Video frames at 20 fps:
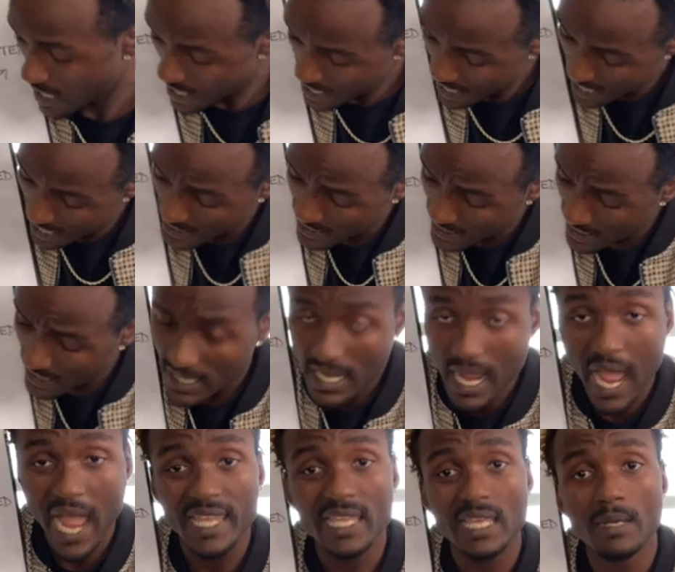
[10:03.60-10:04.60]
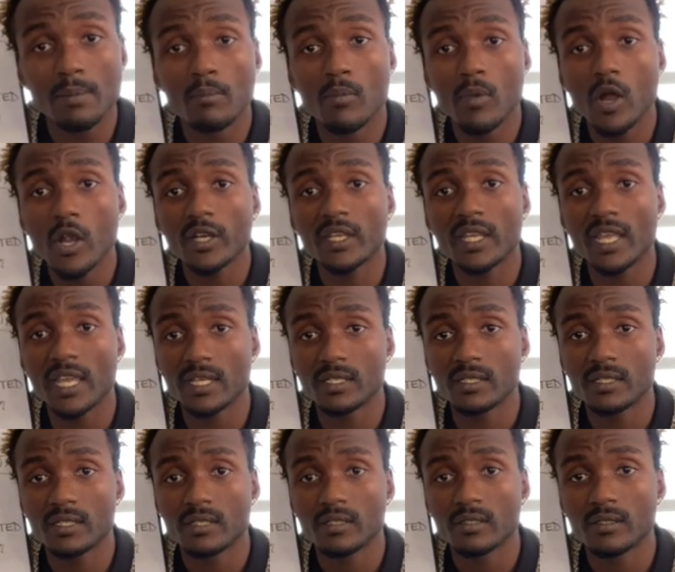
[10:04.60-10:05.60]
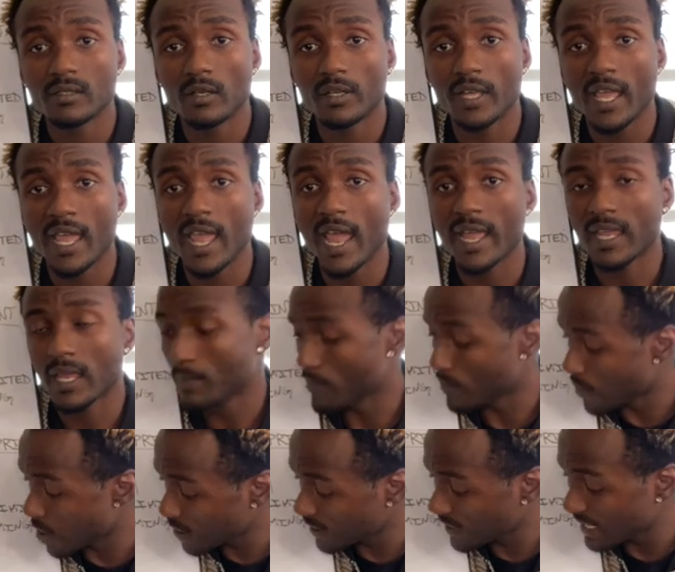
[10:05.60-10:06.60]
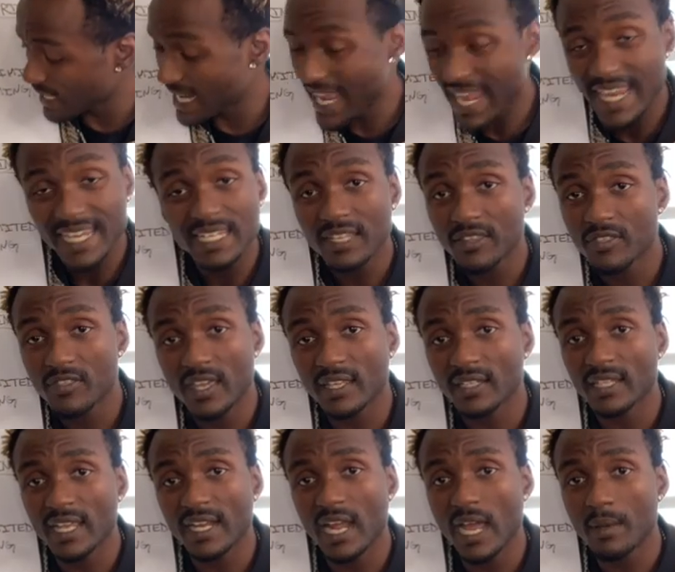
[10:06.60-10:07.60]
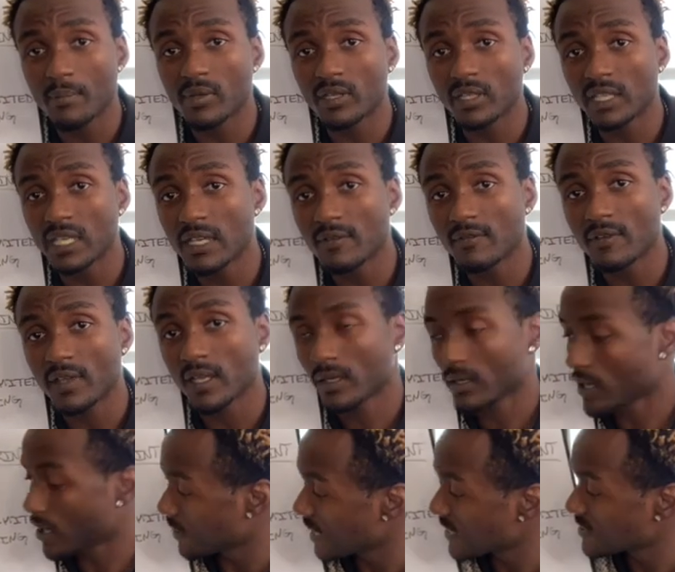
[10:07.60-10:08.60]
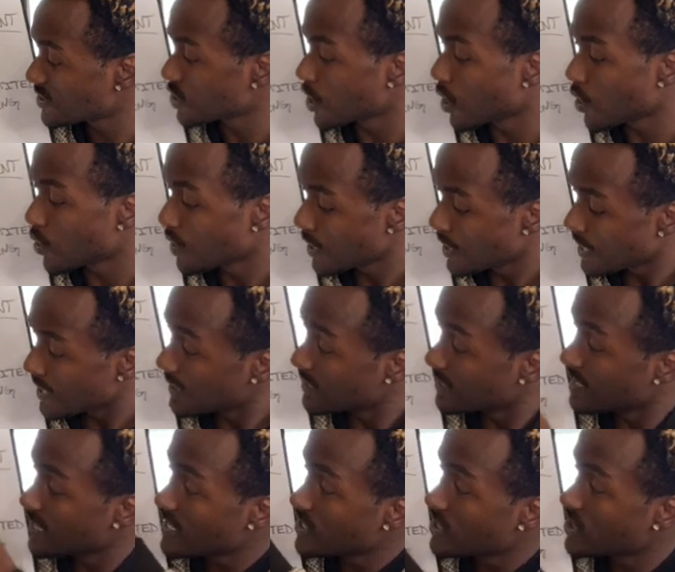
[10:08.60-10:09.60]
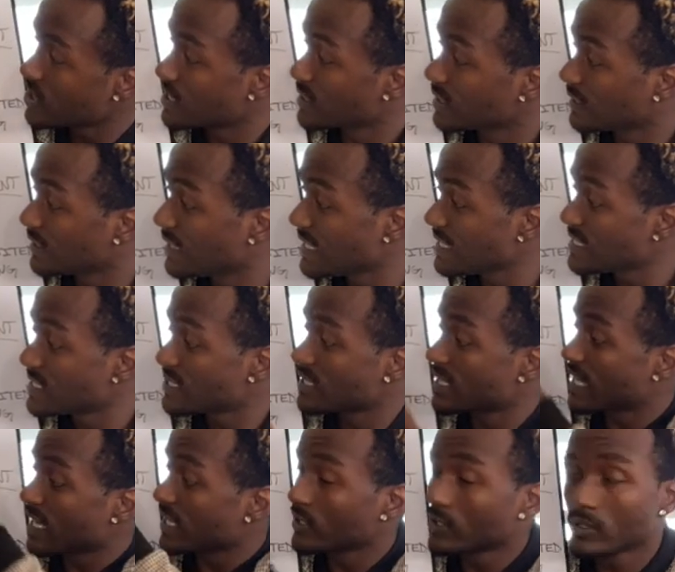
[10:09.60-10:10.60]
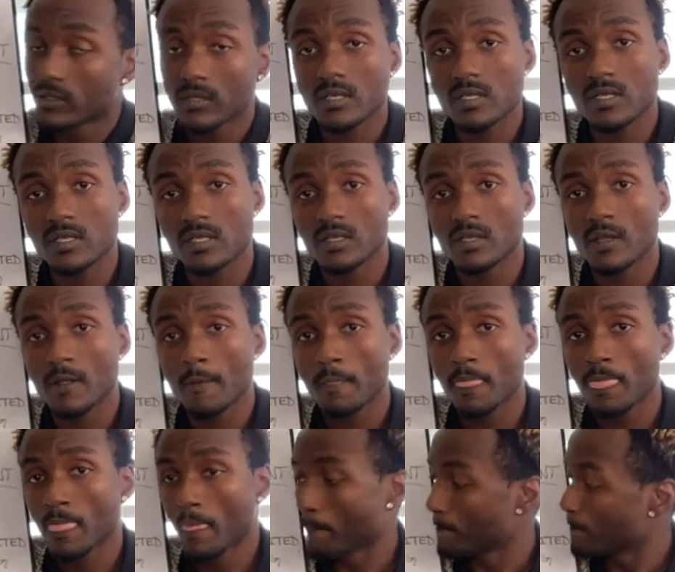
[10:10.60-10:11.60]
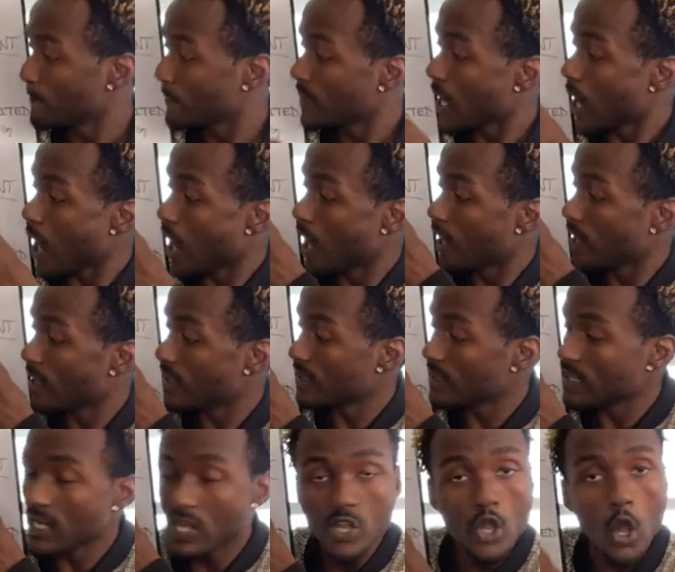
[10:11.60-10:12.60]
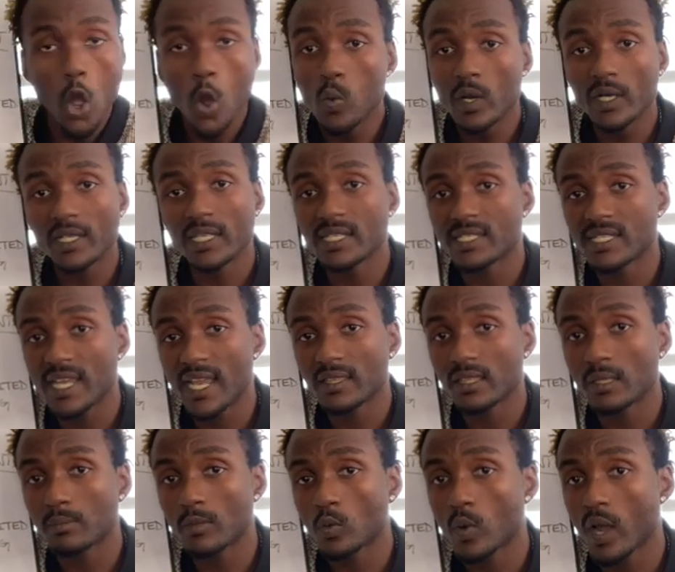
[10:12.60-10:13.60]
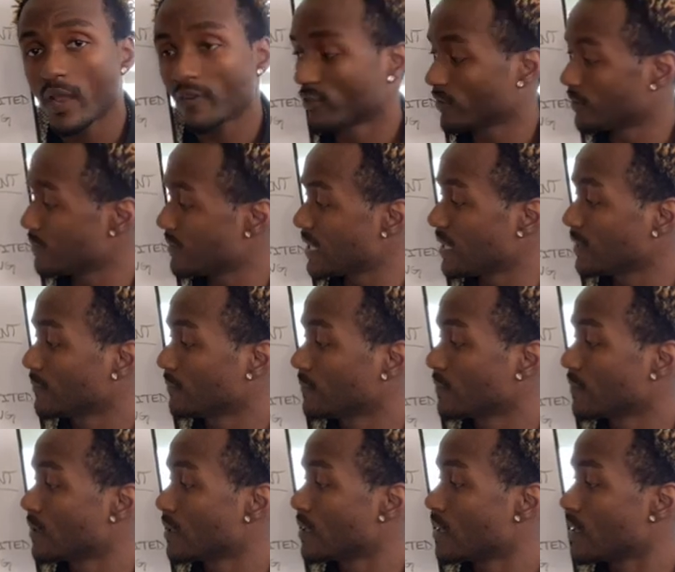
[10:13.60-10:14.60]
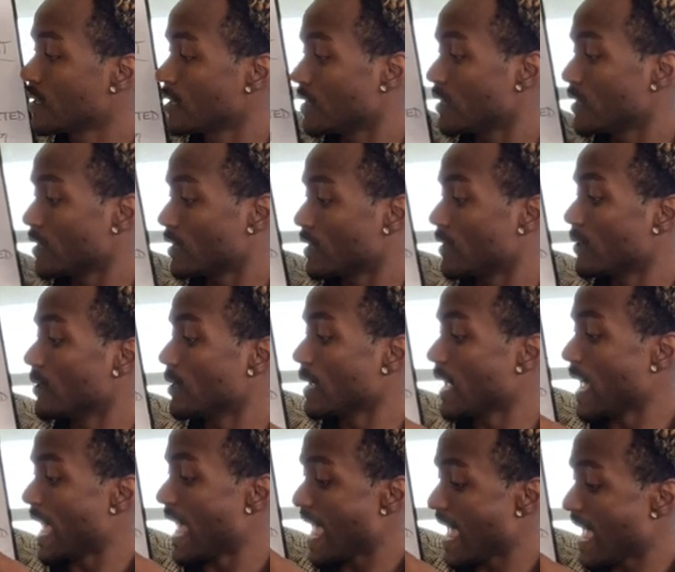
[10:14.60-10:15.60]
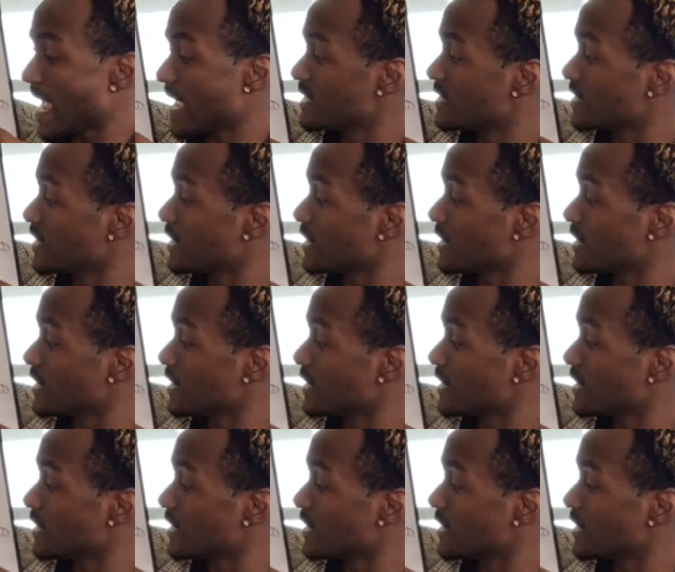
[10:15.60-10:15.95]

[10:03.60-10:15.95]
and then I can market. Okay, I can market anything that I believe in. All right, so these skills, no one can take them away from me, and